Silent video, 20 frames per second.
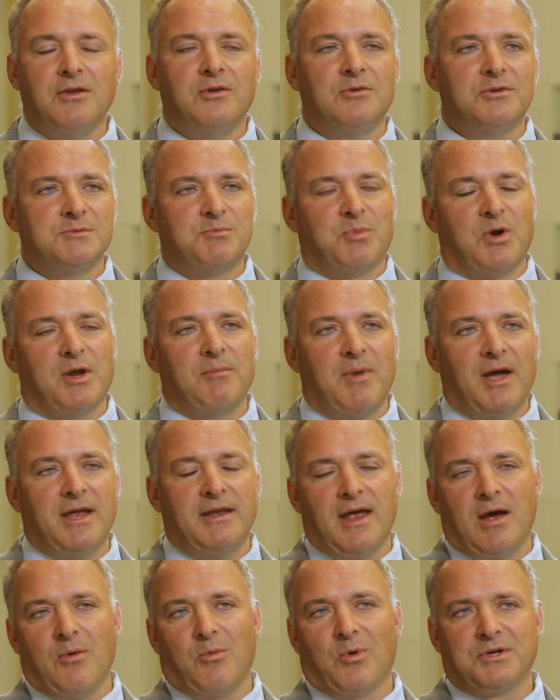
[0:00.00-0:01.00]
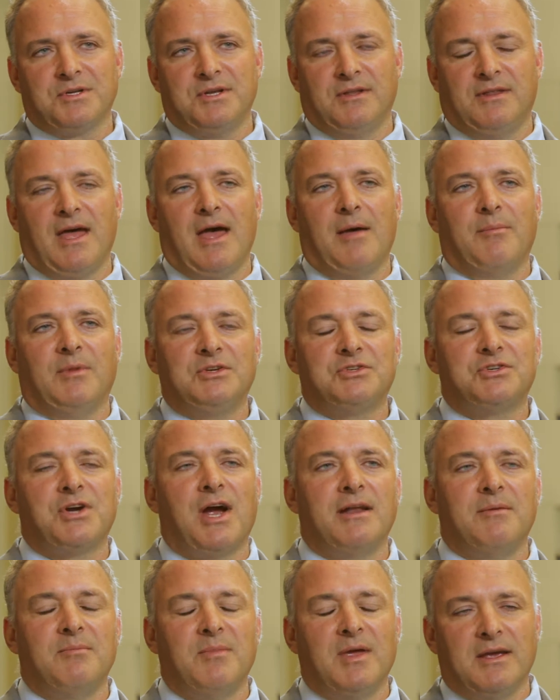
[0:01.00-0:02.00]
do is bring my network to them and
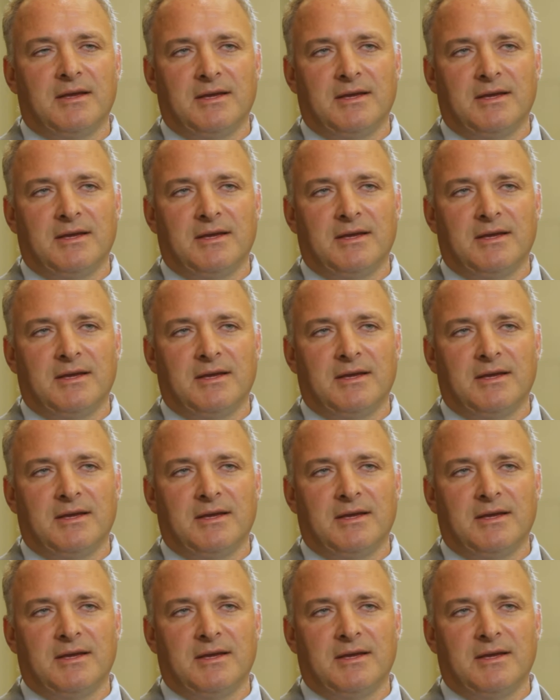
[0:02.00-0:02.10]
try to make